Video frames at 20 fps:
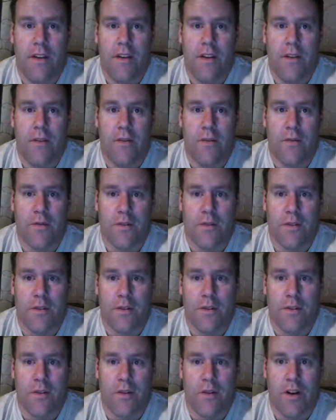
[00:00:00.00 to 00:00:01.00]
there was
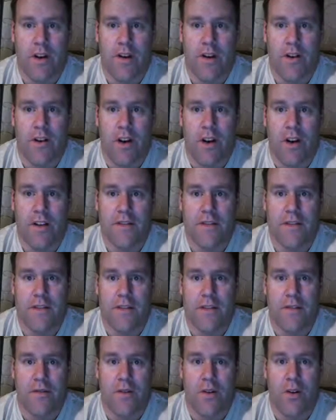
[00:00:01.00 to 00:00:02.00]
a creek across
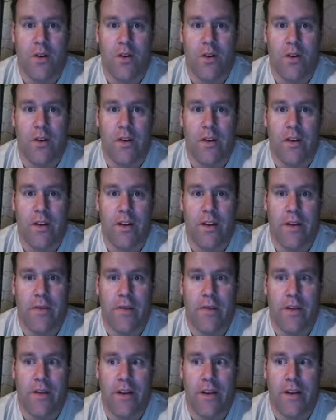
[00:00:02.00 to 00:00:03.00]
the road, and
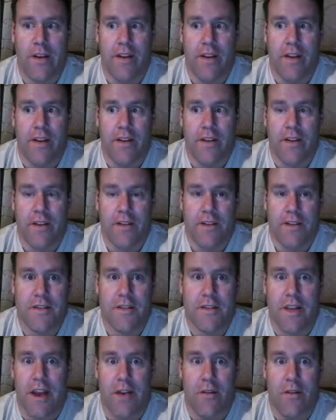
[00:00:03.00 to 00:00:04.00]
we were like
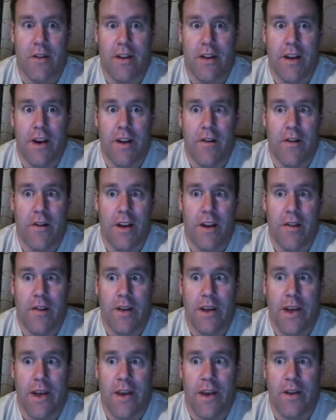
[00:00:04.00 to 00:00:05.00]
scouting it out. Now
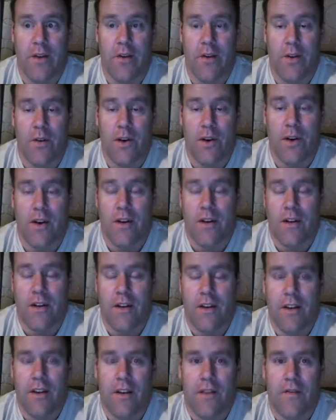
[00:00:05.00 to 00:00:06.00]
we got a new
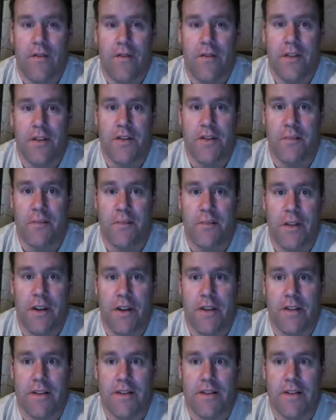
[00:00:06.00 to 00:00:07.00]
fishing
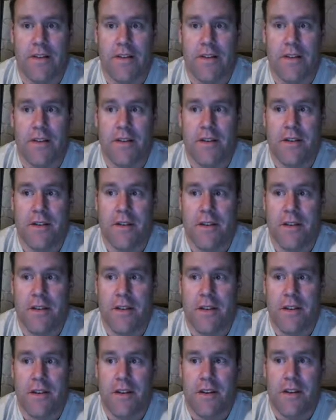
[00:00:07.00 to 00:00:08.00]
place.
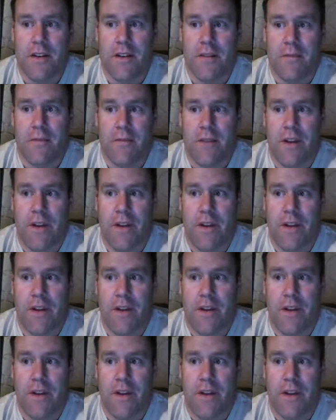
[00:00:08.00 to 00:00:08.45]
But